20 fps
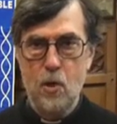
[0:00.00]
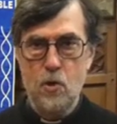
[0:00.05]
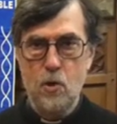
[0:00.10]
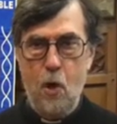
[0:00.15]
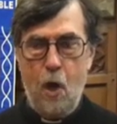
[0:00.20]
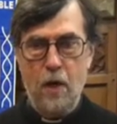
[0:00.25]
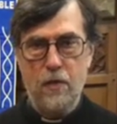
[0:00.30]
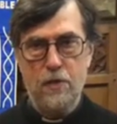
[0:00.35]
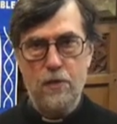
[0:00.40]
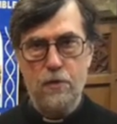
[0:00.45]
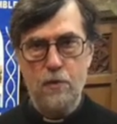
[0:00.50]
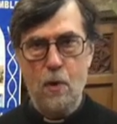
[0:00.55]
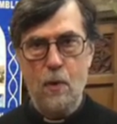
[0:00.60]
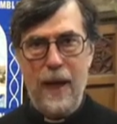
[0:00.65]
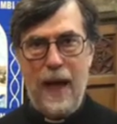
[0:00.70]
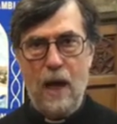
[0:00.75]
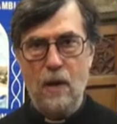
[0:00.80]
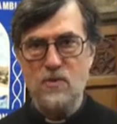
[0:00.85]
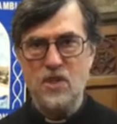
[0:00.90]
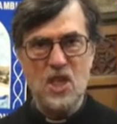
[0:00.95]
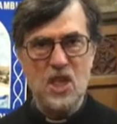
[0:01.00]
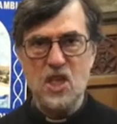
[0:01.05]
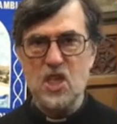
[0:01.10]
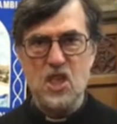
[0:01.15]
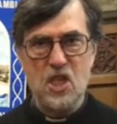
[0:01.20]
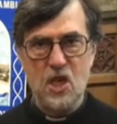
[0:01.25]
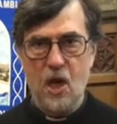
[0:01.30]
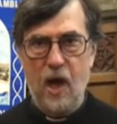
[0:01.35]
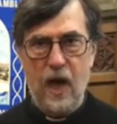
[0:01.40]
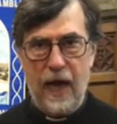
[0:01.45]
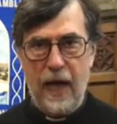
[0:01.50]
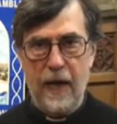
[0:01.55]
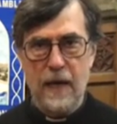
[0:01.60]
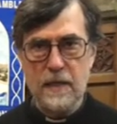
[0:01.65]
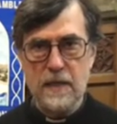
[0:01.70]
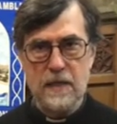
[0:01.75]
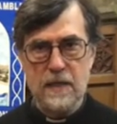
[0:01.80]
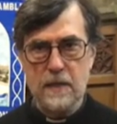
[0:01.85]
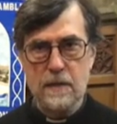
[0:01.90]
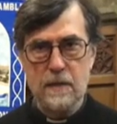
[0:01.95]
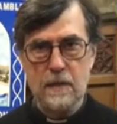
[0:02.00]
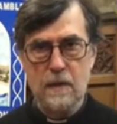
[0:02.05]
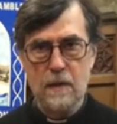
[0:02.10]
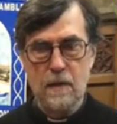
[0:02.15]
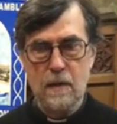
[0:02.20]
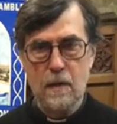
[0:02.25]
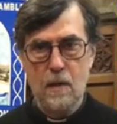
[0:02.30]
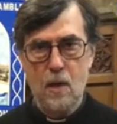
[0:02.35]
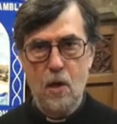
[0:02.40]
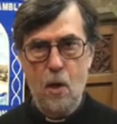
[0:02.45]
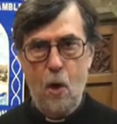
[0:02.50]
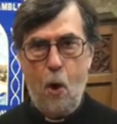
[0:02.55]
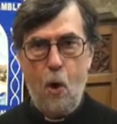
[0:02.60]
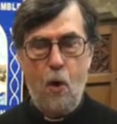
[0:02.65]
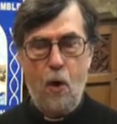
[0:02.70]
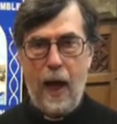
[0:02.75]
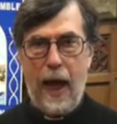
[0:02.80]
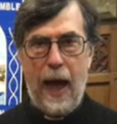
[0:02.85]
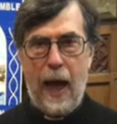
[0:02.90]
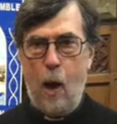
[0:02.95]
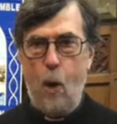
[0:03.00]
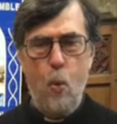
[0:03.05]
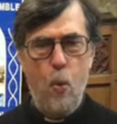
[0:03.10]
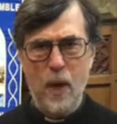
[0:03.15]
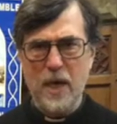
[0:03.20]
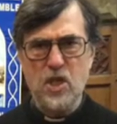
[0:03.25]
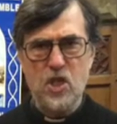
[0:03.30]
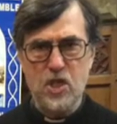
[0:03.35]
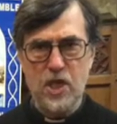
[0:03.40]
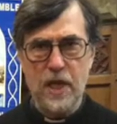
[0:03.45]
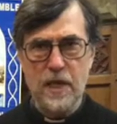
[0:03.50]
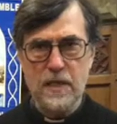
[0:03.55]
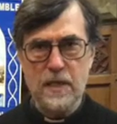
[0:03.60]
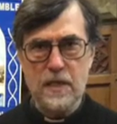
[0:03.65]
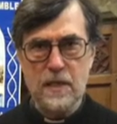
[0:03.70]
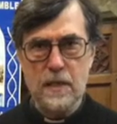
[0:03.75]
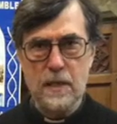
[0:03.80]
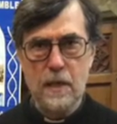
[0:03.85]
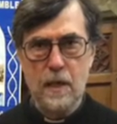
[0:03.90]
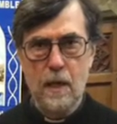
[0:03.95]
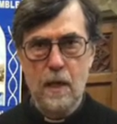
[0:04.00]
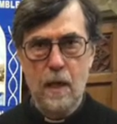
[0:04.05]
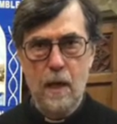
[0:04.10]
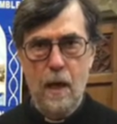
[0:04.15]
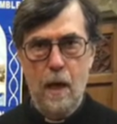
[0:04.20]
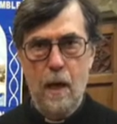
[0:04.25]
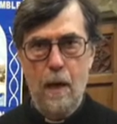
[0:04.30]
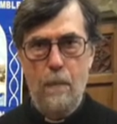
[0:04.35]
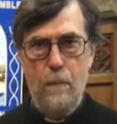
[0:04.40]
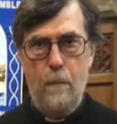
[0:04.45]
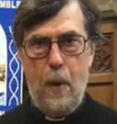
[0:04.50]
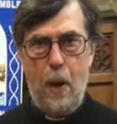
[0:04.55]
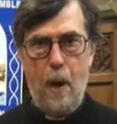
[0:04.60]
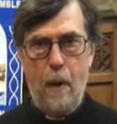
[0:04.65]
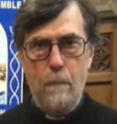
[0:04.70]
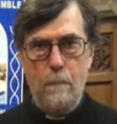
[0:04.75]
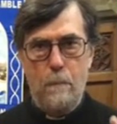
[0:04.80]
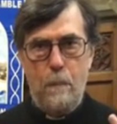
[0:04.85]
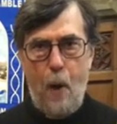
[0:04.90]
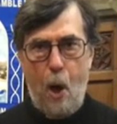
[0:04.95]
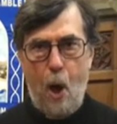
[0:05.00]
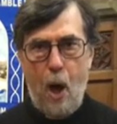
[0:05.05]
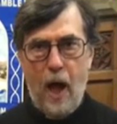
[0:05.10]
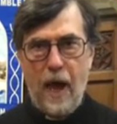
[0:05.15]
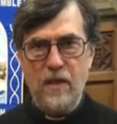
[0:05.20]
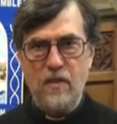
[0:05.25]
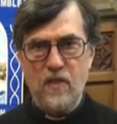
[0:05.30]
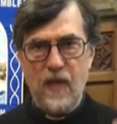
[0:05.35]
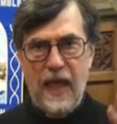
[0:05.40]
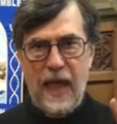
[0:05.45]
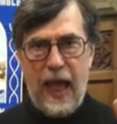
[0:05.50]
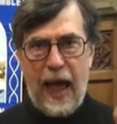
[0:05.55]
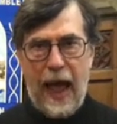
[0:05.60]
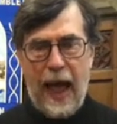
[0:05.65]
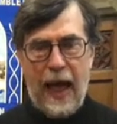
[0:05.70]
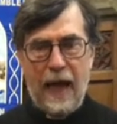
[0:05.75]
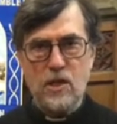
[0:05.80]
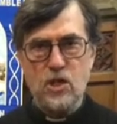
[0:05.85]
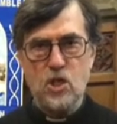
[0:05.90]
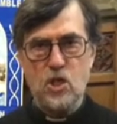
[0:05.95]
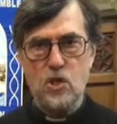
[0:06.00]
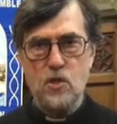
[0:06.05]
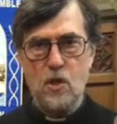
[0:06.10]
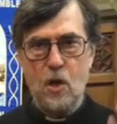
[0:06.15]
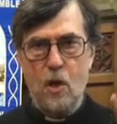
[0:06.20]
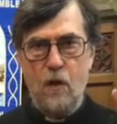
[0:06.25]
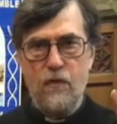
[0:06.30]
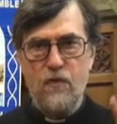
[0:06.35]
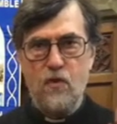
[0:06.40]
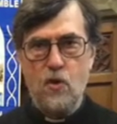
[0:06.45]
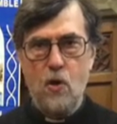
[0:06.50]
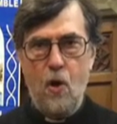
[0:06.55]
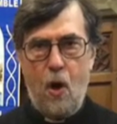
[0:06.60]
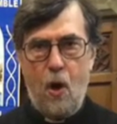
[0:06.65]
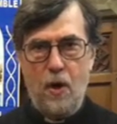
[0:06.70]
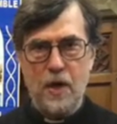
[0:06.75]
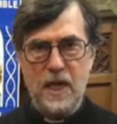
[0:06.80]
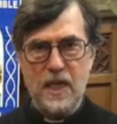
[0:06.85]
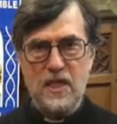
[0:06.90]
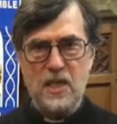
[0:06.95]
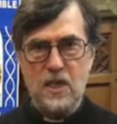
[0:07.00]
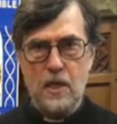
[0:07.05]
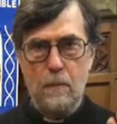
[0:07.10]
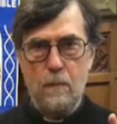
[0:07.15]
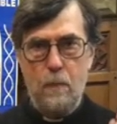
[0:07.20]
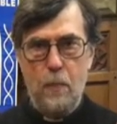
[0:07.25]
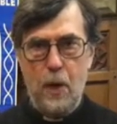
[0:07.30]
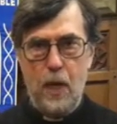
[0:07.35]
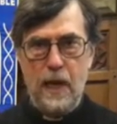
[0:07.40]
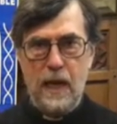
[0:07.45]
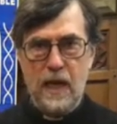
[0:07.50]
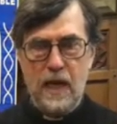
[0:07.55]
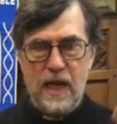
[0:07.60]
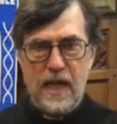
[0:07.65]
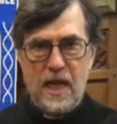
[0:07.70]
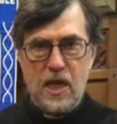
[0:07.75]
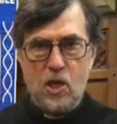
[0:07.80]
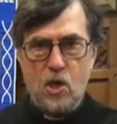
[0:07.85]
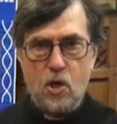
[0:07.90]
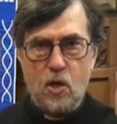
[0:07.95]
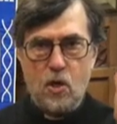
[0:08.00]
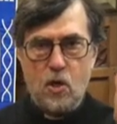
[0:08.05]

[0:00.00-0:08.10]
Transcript: not through our desires or our wishes, but by the action of God. It's completely